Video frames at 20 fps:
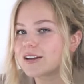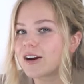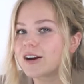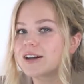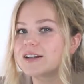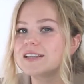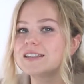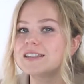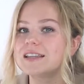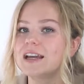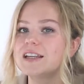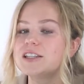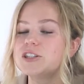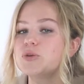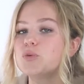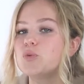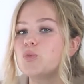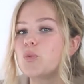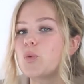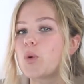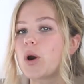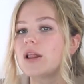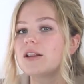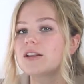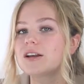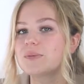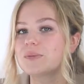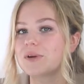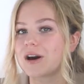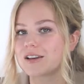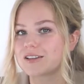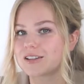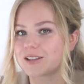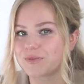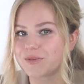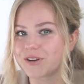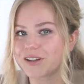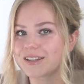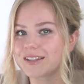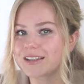are designed to welcome
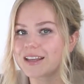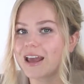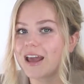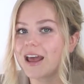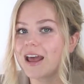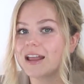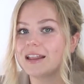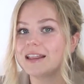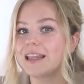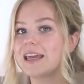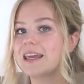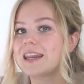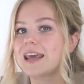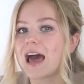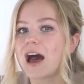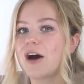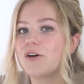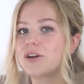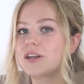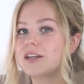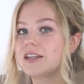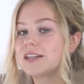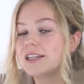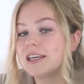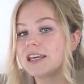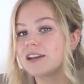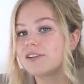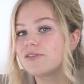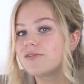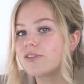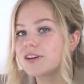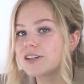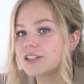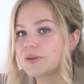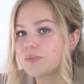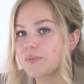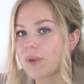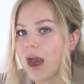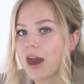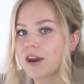customers, laid out in an
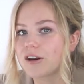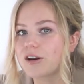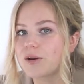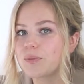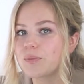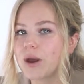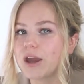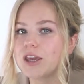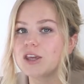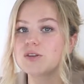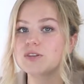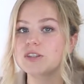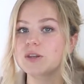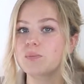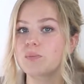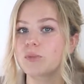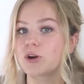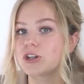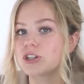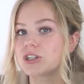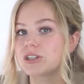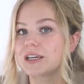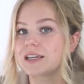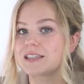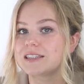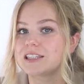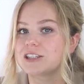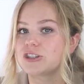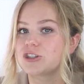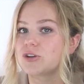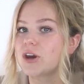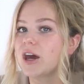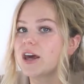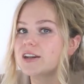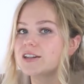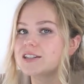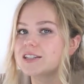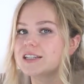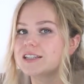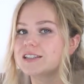inefficient manner by using merchandising
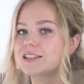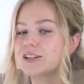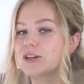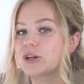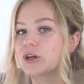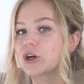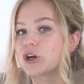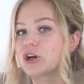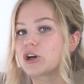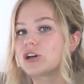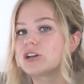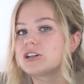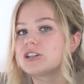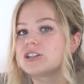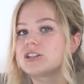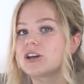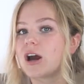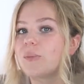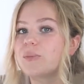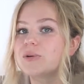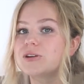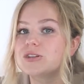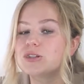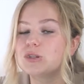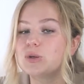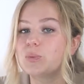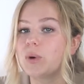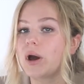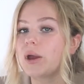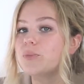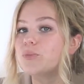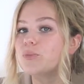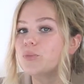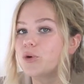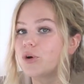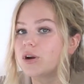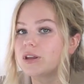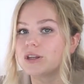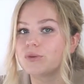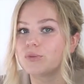strategy to encourage shoppers to buy
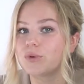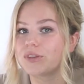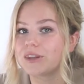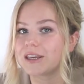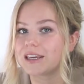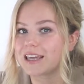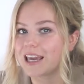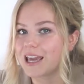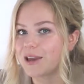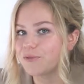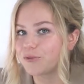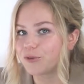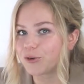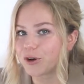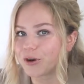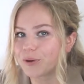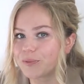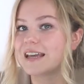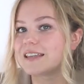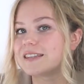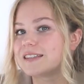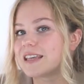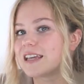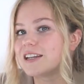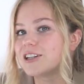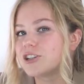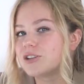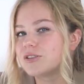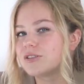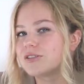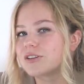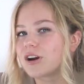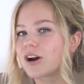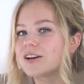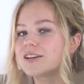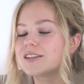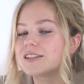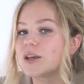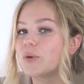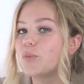more than what they came for. Essentials are
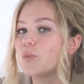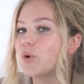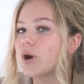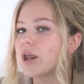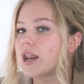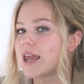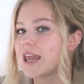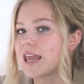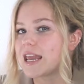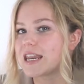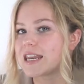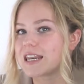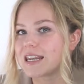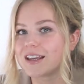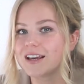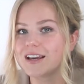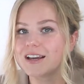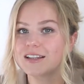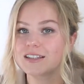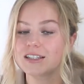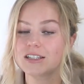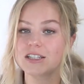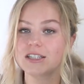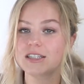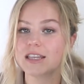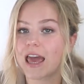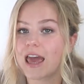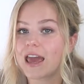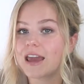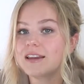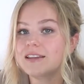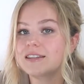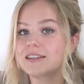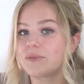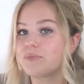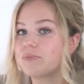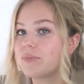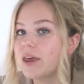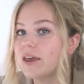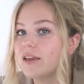somewhat hidden, such as eggs
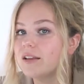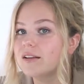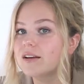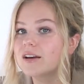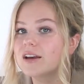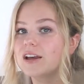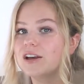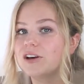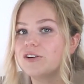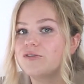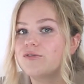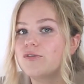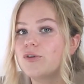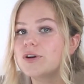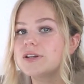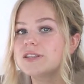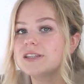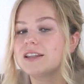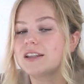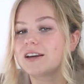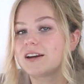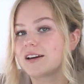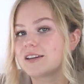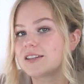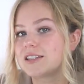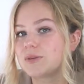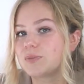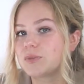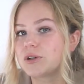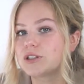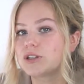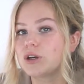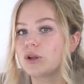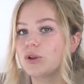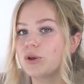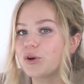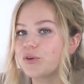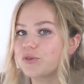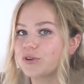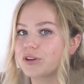and milk, forcing the customer to
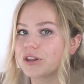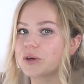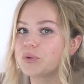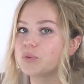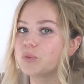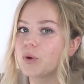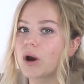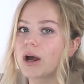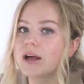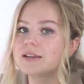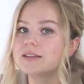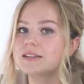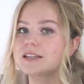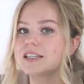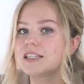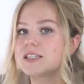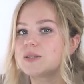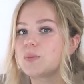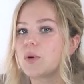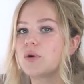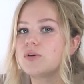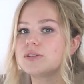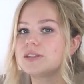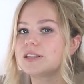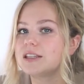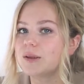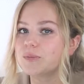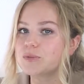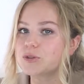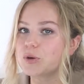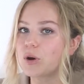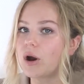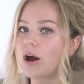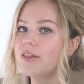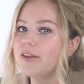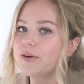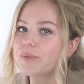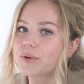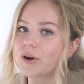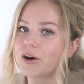look for them whilst exposing them to
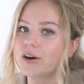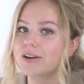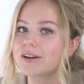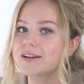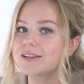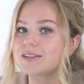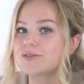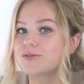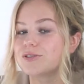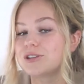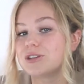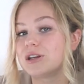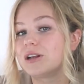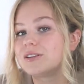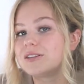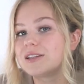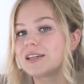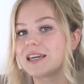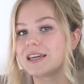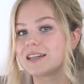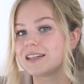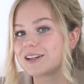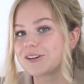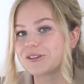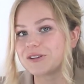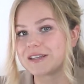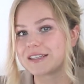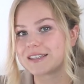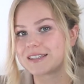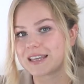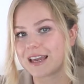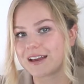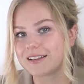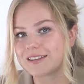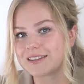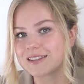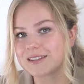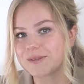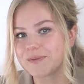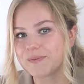other products, resulting in increased
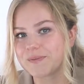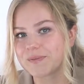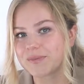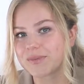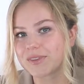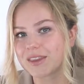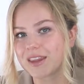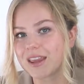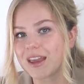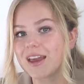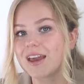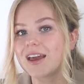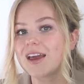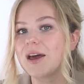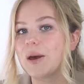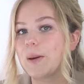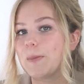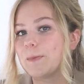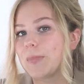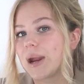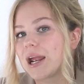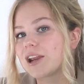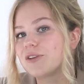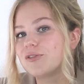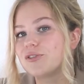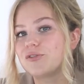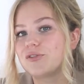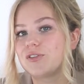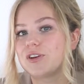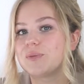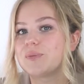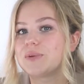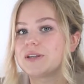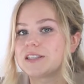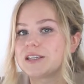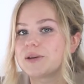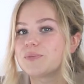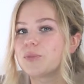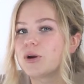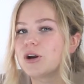sales. Micro-fulfillment
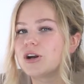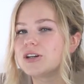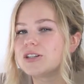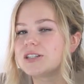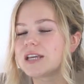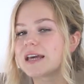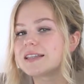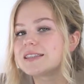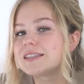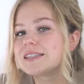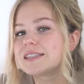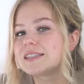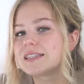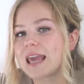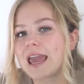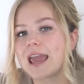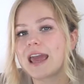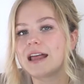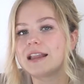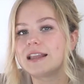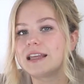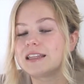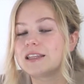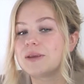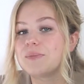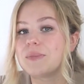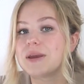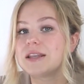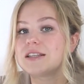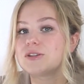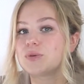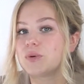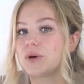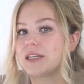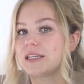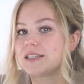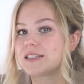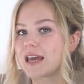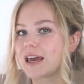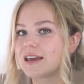emerged at scale in the
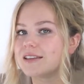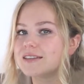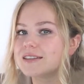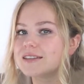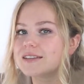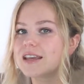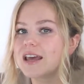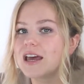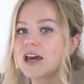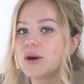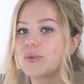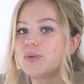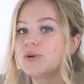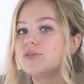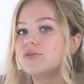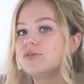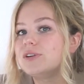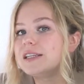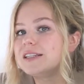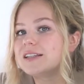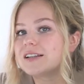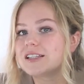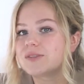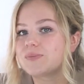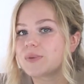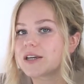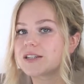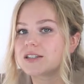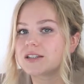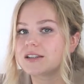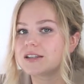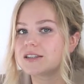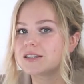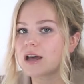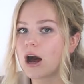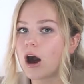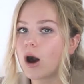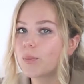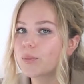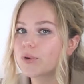mid-2010s, with retail specialists
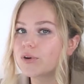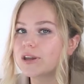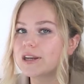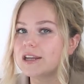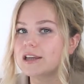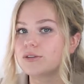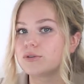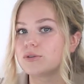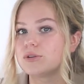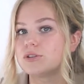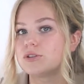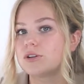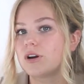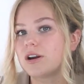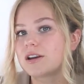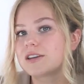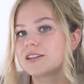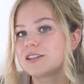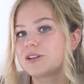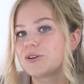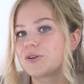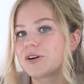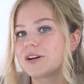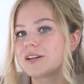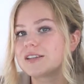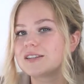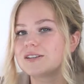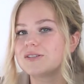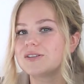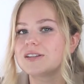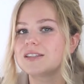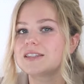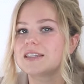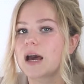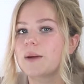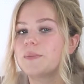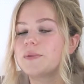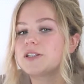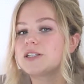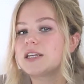operating through dark stores to
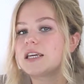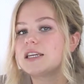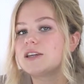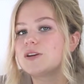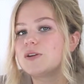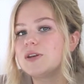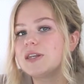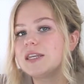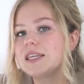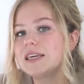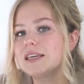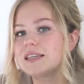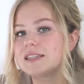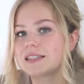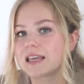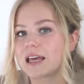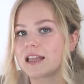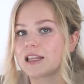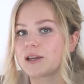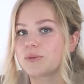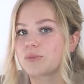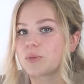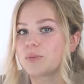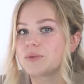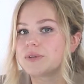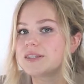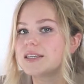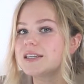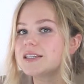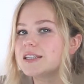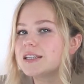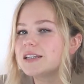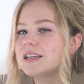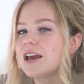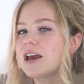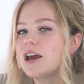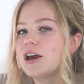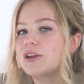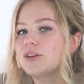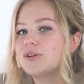establish a unique selling proposition
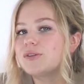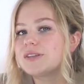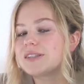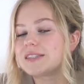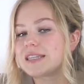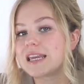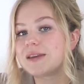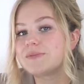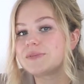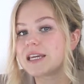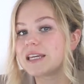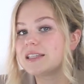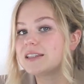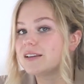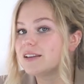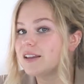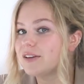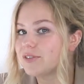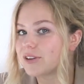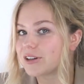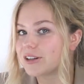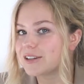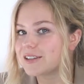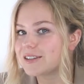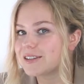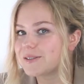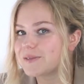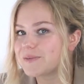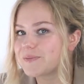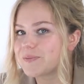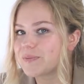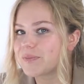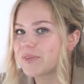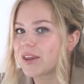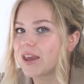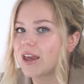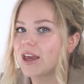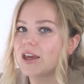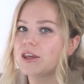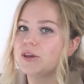through same-day deliveries.
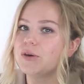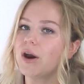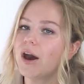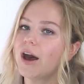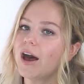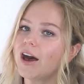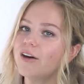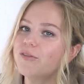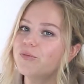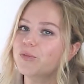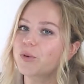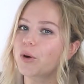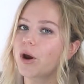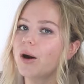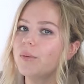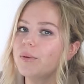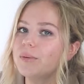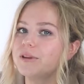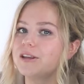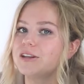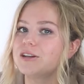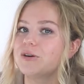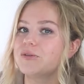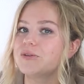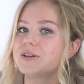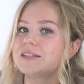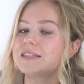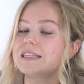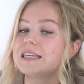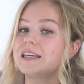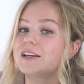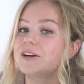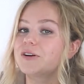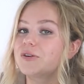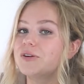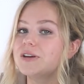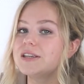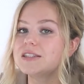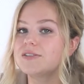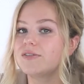You have probably noticed the
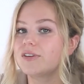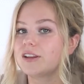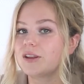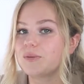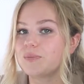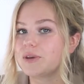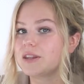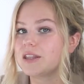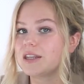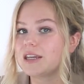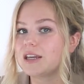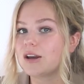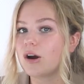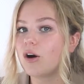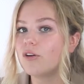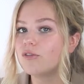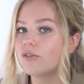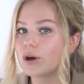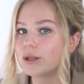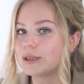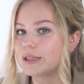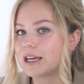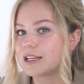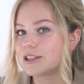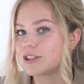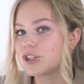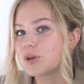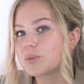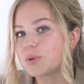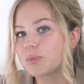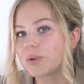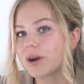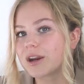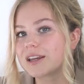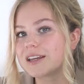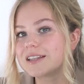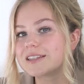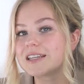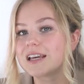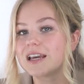increased availability of online
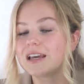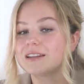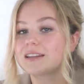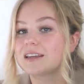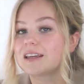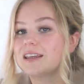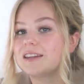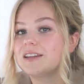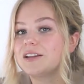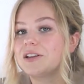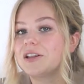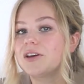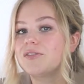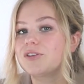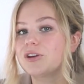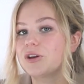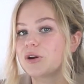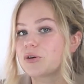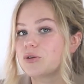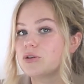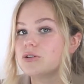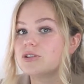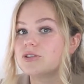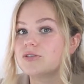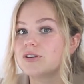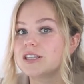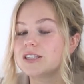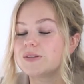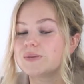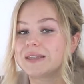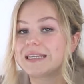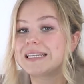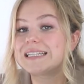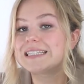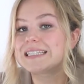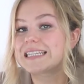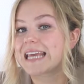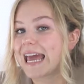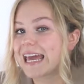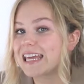supermarkets that can deliver your groceries within
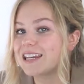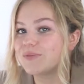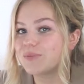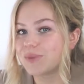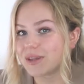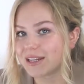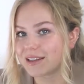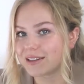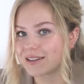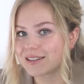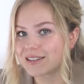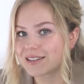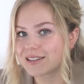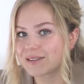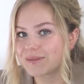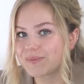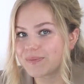10 minutes.